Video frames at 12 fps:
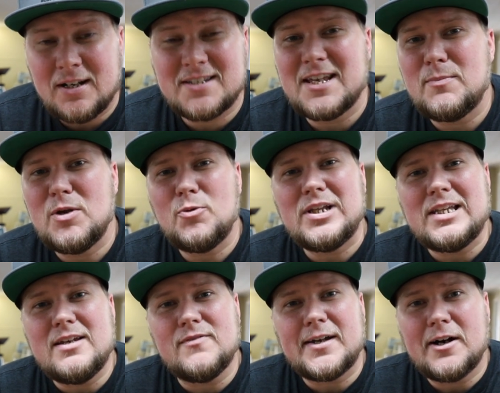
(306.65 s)
Does that mean we
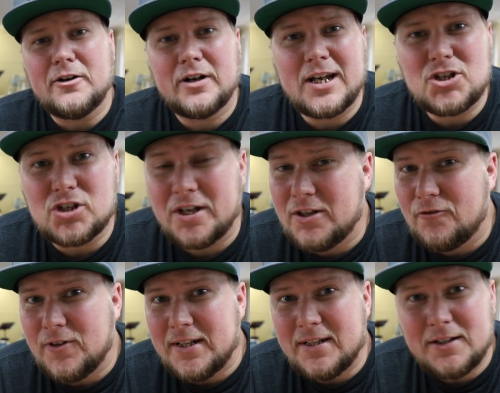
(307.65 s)
leave the congregation
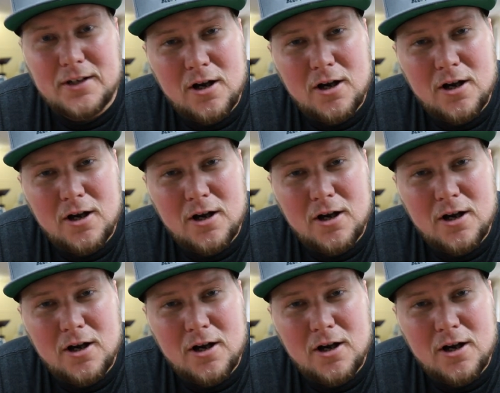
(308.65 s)
undefended?